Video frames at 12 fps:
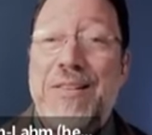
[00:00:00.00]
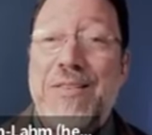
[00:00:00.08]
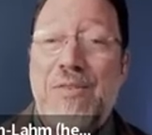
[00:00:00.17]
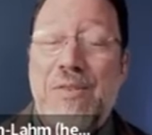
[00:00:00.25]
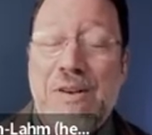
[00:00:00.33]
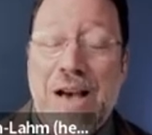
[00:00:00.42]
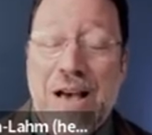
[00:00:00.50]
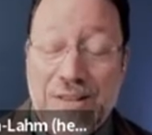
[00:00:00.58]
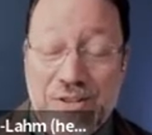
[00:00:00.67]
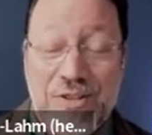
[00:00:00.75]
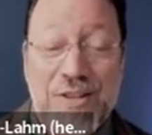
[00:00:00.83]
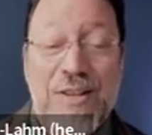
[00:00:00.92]

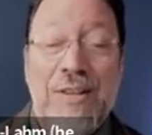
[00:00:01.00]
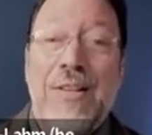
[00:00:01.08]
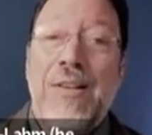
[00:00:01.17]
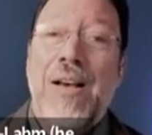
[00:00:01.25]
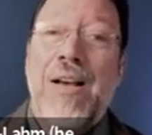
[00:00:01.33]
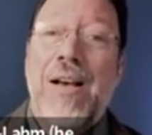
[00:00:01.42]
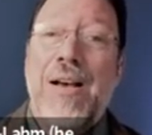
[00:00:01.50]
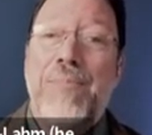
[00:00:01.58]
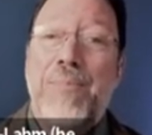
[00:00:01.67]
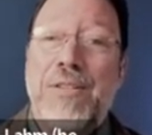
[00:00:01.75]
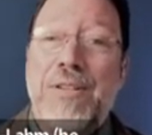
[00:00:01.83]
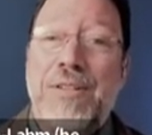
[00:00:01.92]
College
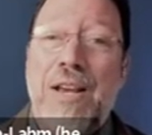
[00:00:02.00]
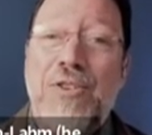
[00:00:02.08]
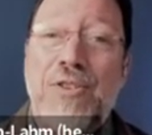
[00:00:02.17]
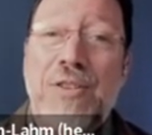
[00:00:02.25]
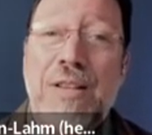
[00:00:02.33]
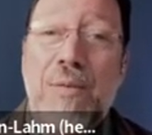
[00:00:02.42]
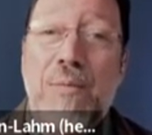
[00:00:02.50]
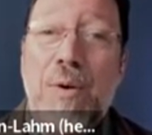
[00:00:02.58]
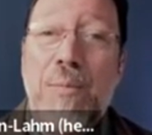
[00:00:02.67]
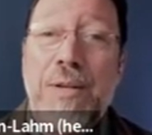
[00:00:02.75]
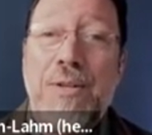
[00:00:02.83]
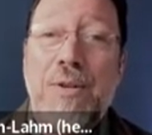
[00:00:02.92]
presentation that
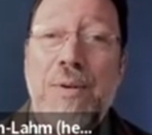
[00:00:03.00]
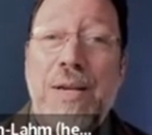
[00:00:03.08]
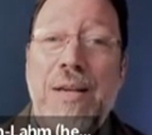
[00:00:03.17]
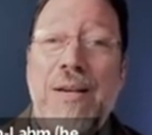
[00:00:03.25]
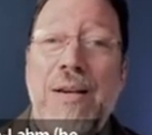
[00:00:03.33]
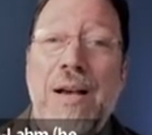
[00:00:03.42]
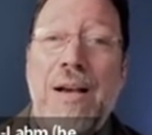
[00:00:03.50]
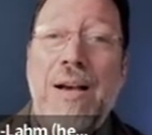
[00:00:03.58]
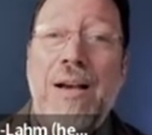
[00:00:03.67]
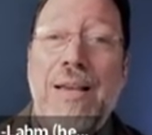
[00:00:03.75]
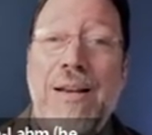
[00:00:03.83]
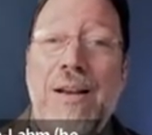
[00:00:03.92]
we'll be doing
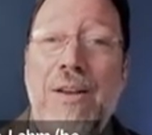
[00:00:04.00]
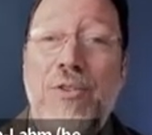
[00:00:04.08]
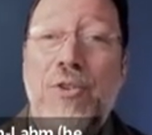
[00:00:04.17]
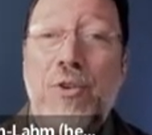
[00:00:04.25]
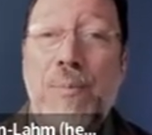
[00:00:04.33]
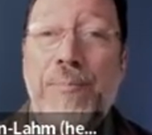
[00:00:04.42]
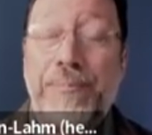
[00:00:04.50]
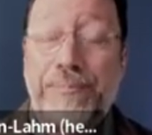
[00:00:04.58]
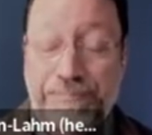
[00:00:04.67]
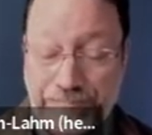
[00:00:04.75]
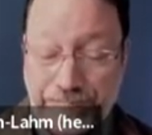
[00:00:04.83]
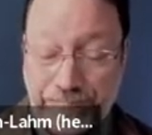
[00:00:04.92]
again on Zoom.
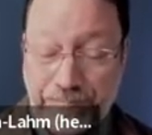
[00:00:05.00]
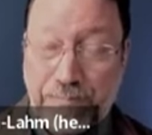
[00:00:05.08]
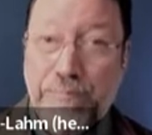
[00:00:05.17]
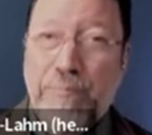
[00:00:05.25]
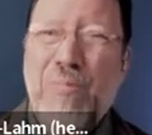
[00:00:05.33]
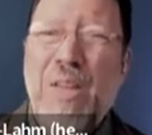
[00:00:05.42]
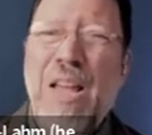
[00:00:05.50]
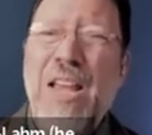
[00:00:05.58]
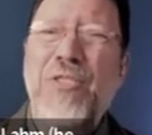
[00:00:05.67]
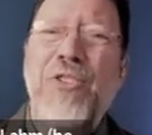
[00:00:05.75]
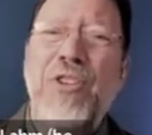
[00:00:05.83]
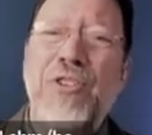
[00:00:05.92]

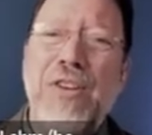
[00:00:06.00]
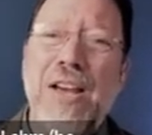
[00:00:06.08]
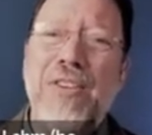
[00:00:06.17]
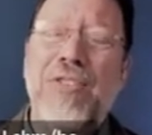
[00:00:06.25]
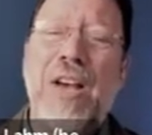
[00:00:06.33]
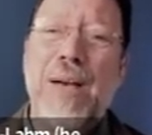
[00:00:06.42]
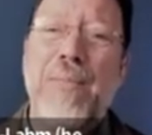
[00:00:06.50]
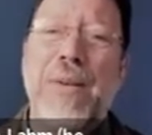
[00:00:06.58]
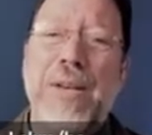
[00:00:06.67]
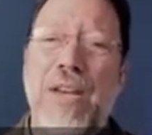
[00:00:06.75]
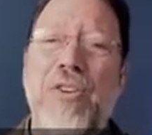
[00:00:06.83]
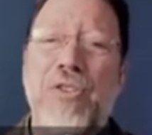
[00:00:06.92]
It's this nice
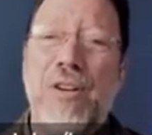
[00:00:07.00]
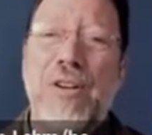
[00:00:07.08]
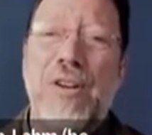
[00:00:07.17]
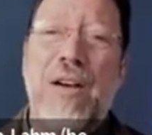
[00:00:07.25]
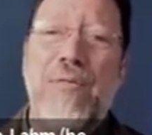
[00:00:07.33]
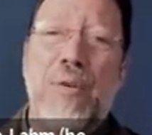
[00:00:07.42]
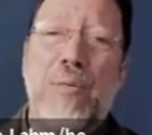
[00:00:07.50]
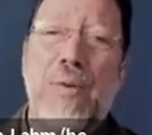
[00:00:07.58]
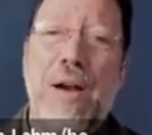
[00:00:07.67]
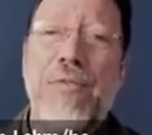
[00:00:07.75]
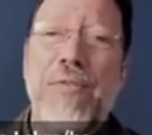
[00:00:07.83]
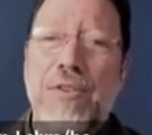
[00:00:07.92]
combination of the
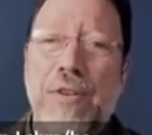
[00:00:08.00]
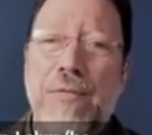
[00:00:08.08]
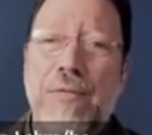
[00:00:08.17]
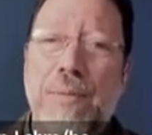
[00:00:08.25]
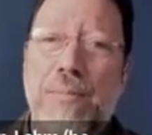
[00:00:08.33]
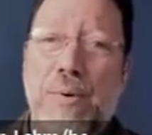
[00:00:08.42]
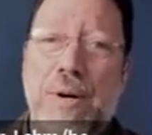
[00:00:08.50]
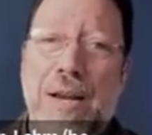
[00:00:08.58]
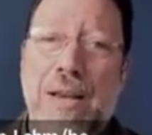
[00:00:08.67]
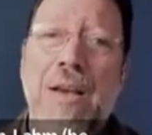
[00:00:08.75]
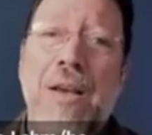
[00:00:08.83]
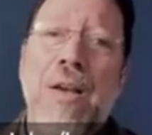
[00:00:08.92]
roughness of the
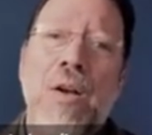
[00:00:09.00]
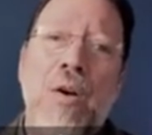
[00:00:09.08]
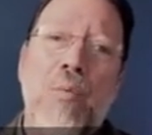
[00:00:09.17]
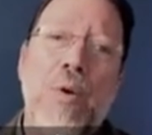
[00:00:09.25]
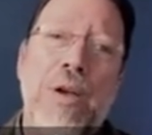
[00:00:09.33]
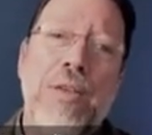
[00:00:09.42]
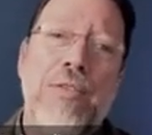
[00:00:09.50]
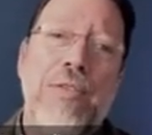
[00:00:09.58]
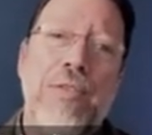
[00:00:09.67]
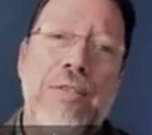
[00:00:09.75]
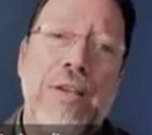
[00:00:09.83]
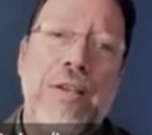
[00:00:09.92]
brick with
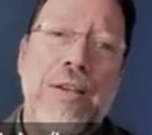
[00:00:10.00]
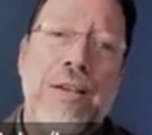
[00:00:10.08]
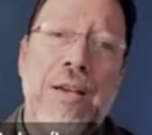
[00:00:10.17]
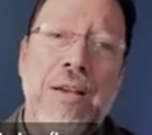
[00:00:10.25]
the